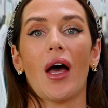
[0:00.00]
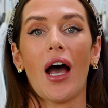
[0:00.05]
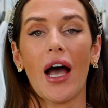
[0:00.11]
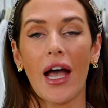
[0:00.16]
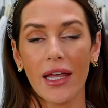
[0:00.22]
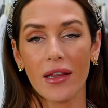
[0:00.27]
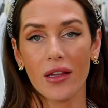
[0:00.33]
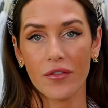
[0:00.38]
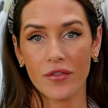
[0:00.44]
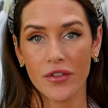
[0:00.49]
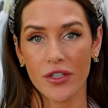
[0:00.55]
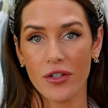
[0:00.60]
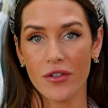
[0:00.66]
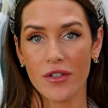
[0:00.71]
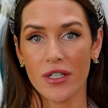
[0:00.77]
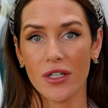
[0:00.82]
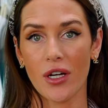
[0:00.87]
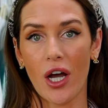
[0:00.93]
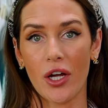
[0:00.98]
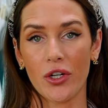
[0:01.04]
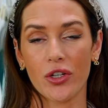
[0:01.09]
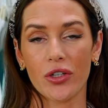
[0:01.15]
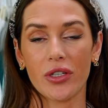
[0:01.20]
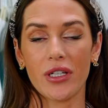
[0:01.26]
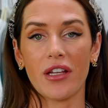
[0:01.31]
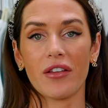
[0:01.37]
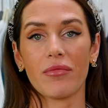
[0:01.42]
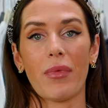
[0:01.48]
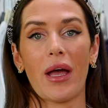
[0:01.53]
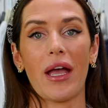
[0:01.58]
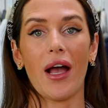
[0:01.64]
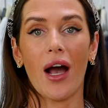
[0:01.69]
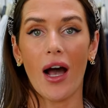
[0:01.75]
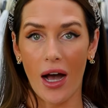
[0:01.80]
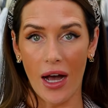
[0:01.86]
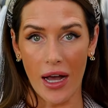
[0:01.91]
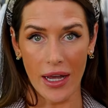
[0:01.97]
I love to use it underneath my
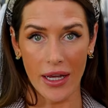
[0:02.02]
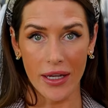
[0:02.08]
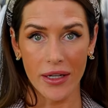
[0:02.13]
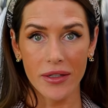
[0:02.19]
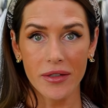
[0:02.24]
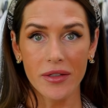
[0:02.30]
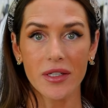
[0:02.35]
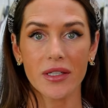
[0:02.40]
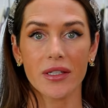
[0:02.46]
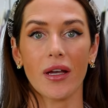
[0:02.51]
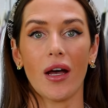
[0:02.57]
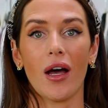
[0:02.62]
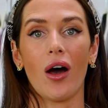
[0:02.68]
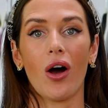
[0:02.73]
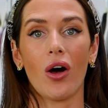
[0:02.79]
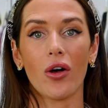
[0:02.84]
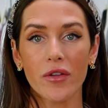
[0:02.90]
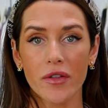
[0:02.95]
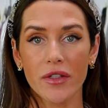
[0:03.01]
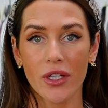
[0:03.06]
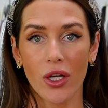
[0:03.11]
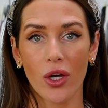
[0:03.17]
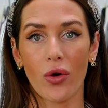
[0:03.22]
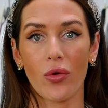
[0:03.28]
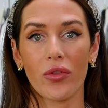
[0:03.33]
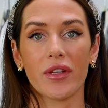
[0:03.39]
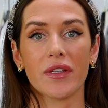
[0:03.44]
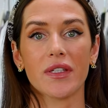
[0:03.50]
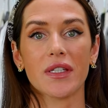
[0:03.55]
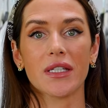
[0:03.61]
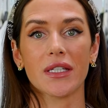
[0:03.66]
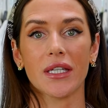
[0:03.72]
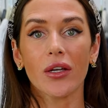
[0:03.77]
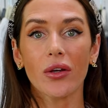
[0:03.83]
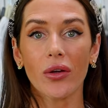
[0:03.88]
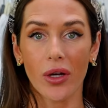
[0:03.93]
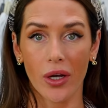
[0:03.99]
eyes also the
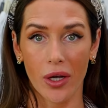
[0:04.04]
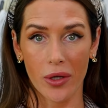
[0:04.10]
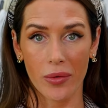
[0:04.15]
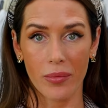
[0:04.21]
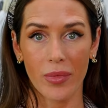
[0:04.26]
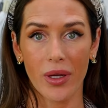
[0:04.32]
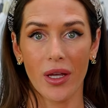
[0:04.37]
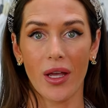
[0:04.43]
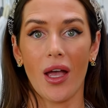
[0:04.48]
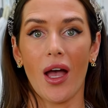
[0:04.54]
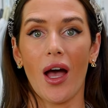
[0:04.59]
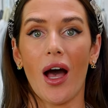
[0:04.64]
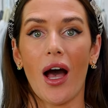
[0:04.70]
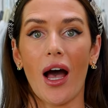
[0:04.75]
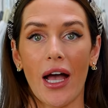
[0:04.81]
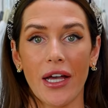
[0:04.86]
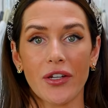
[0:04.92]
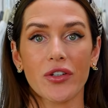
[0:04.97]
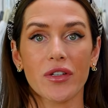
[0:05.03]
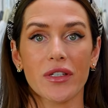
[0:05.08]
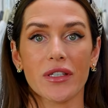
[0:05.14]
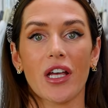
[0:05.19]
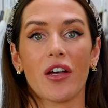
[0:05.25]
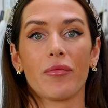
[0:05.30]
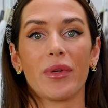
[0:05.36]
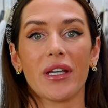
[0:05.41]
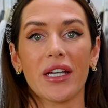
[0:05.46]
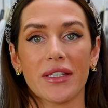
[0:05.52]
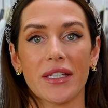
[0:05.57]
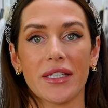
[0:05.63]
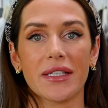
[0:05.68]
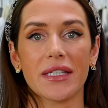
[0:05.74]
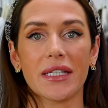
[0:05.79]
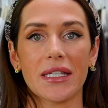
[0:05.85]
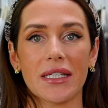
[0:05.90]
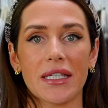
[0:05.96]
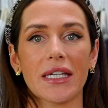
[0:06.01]
serum I just love because it
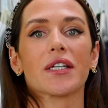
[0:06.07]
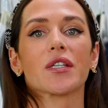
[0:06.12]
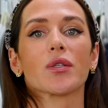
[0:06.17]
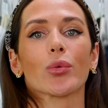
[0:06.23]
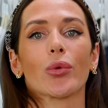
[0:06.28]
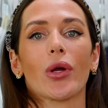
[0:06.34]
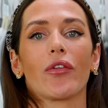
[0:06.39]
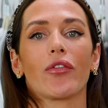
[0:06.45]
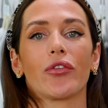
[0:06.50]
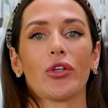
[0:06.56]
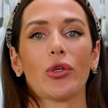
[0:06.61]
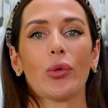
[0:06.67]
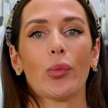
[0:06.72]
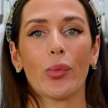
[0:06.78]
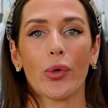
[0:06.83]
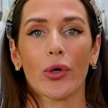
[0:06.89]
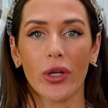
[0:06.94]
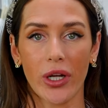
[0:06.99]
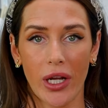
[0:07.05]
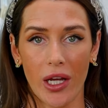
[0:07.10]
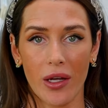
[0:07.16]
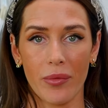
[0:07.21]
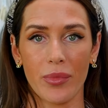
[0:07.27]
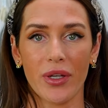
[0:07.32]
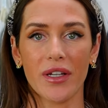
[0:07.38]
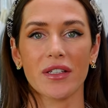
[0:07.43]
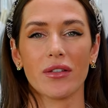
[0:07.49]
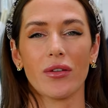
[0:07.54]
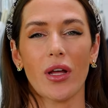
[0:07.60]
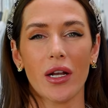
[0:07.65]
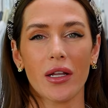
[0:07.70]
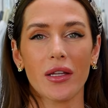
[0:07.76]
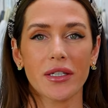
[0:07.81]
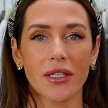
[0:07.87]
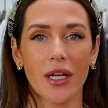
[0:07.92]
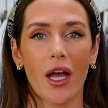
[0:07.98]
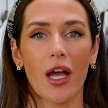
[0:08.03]
sticks wherever you put it. Because a lot
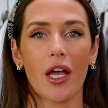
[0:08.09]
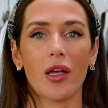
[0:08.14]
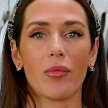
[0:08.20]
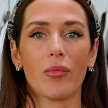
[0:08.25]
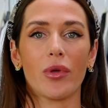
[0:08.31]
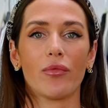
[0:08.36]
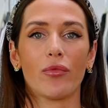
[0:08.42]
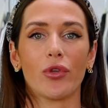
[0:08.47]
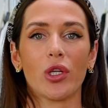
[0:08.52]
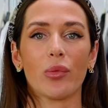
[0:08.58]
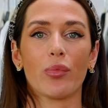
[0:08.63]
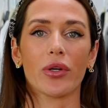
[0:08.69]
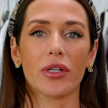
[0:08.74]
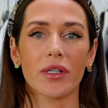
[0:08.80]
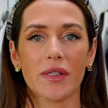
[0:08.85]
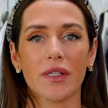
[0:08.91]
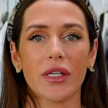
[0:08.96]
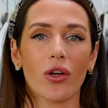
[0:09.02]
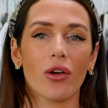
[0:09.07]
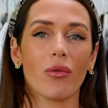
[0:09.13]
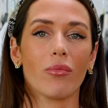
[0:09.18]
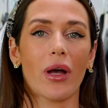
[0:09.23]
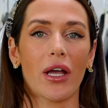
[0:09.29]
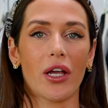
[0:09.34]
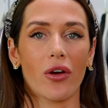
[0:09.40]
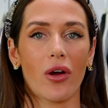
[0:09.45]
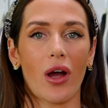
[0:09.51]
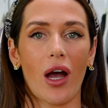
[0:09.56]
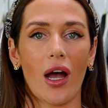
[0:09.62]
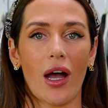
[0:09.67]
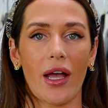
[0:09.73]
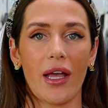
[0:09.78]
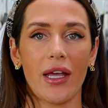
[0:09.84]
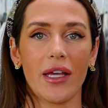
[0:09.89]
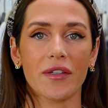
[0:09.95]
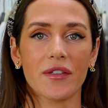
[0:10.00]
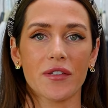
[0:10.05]
of the time when you put a serum by your
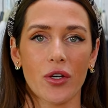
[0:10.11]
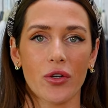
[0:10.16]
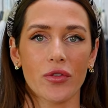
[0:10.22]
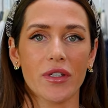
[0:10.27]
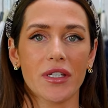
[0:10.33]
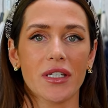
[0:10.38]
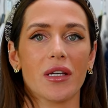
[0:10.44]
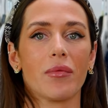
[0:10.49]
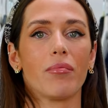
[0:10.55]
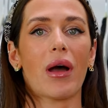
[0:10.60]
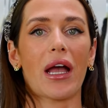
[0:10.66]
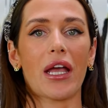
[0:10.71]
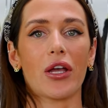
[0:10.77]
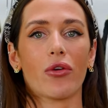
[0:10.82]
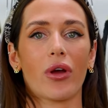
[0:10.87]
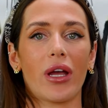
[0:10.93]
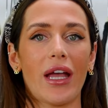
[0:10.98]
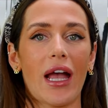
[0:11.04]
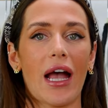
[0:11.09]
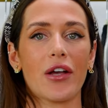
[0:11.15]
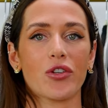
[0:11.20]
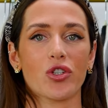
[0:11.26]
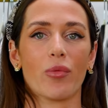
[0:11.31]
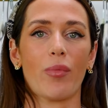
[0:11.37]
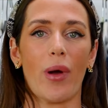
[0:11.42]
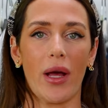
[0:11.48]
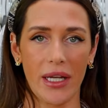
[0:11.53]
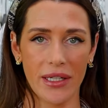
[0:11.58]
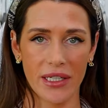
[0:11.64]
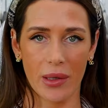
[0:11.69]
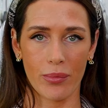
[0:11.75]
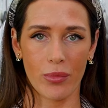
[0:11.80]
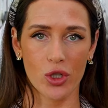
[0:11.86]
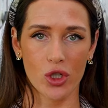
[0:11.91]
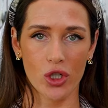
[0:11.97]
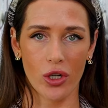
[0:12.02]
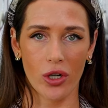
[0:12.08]
eye, it starts to migrate as your body
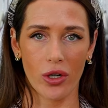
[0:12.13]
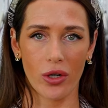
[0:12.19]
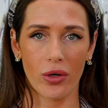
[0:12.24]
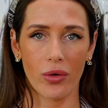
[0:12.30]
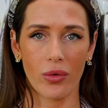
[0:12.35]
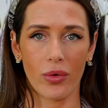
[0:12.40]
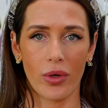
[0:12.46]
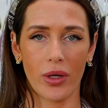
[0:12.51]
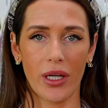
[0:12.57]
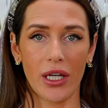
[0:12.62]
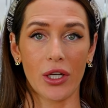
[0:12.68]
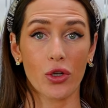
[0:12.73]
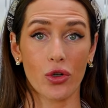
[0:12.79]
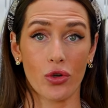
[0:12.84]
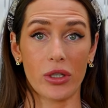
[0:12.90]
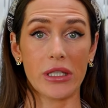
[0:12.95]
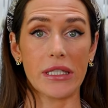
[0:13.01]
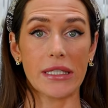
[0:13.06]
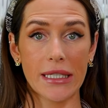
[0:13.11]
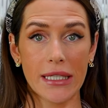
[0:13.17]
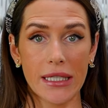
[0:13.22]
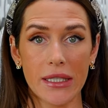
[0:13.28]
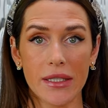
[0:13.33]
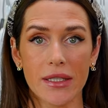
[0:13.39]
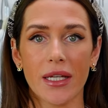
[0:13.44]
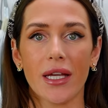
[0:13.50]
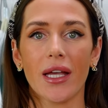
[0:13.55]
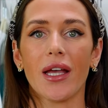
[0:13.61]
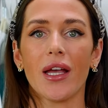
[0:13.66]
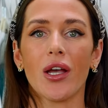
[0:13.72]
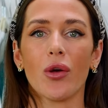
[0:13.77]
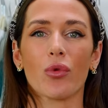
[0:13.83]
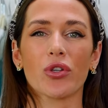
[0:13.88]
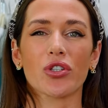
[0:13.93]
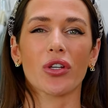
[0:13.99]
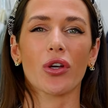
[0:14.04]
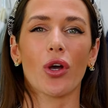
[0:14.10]
temperature increases,
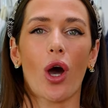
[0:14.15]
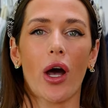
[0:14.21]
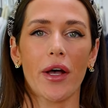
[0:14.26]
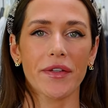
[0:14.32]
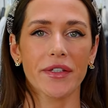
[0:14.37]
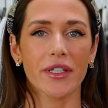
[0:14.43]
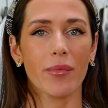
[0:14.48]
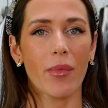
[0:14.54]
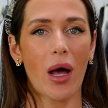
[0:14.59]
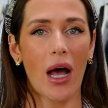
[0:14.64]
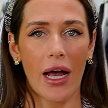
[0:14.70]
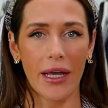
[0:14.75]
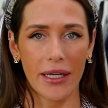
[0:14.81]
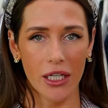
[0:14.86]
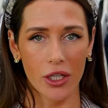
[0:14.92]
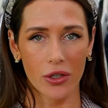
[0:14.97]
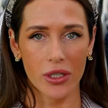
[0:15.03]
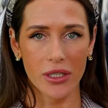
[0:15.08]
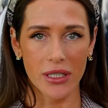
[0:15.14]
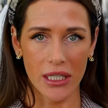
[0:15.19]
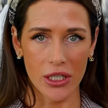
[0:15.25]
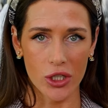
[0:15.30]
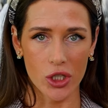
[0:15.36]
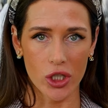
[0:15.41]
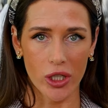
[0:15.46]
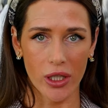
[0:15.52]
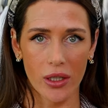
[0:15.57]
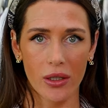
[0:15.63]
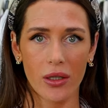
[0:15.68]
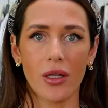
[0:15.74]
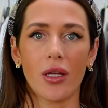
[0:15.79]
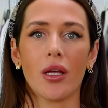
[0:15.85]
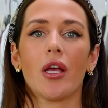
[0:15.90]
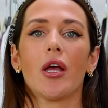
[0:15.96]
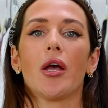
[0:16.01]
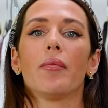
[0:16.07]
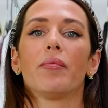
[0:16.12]
which can cause some eye irritation.
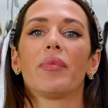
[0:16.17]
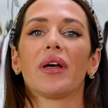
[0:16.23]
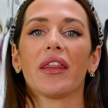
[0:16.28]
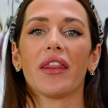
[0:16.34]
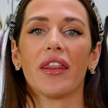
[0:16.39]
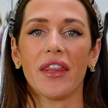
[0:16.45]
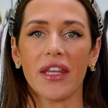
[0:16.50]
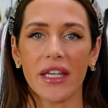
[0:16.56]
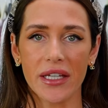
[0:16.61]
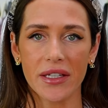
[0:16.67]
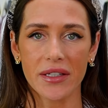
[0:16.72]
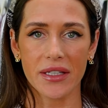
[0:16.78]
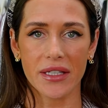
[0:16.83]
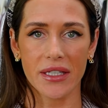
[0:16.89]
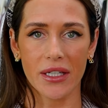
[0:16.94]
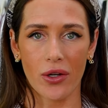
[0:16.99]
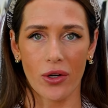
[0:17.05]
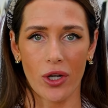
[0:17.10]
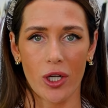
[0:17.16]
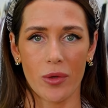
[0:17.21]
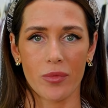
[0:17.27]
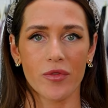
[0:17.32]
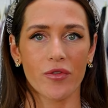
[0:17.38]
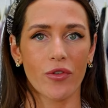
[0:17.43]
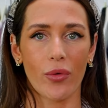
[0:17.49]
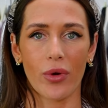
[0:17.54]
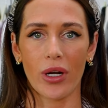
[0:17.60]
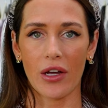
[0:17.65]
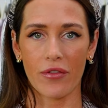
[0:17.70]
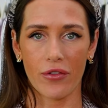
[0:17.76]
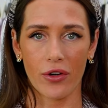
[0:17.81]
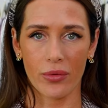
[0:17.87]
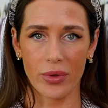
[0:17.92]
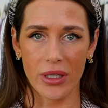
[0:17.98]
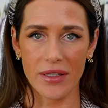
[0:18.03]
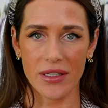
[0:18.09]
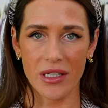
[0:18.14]
But these serums, for
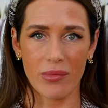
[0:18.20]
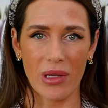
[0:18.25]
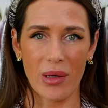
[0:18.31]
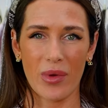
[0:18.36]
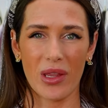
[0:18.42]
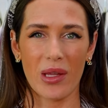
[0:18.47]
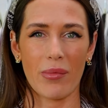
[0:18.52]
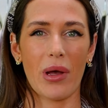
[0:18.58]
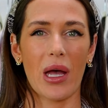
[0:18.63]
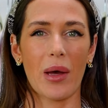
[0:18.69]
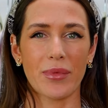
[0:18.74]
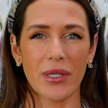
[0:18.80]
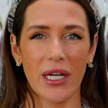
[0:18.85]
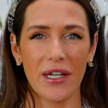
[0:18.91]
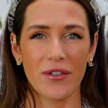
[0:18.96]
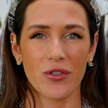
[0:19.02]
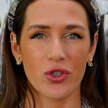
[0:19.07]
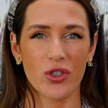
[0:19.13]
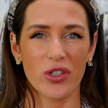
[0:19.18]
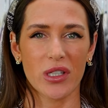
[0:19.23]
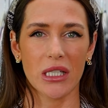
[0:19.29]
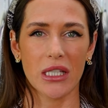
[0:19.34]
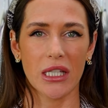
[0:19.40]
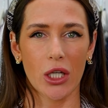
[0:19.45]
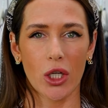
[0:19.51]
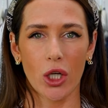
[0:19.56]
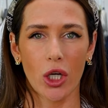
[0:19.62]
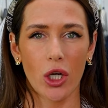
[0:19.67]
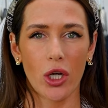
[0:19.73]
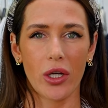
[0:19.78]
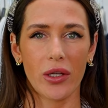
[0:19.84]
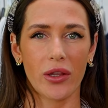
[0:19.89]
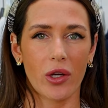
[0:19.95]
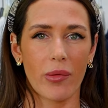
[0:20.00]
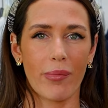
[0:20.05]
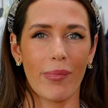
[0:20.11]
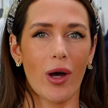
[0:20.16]
whatever reason, maybe the peptides are just thicker
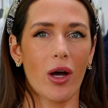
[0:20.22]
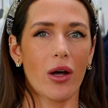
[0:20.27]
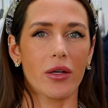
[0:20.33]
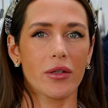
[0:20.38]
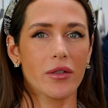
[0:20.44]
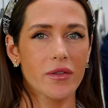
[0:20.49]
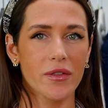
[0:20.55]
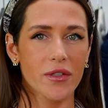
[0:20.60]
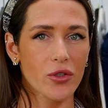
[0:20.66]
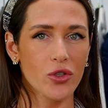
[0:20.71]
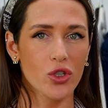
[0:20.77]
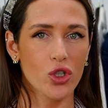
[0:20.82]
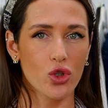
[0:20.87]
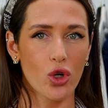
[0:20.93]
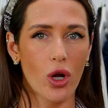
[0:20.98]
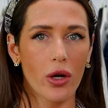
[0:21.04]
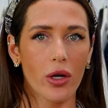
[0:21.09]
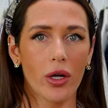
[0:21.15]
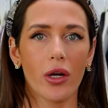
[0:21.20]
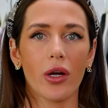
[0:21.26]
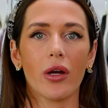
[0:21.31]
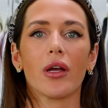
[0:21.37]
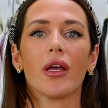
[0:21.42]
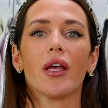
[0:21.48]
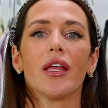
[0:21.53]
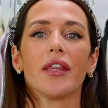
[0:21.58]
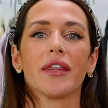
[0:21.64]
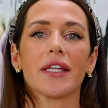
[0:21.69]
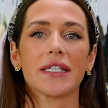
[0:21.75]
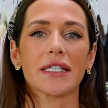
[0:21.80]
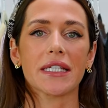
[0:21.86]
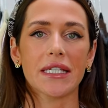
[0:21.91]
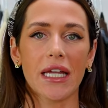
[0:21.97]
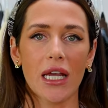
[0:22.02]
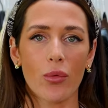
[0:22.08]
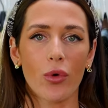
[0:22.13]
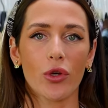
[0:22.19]
and their bonds are stronger, they
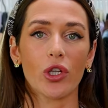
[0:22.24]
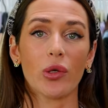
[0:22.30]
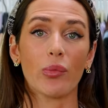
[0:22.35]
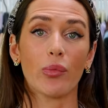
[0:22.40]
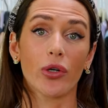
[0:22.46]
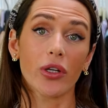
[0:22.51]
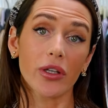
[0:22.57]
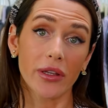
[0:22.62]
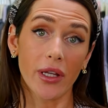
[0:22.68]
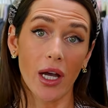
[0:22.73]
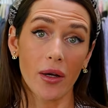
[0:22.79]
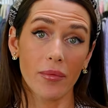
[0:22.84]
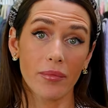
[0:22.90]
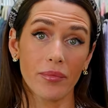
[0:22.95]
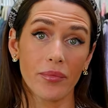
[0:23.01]
stay where you put them.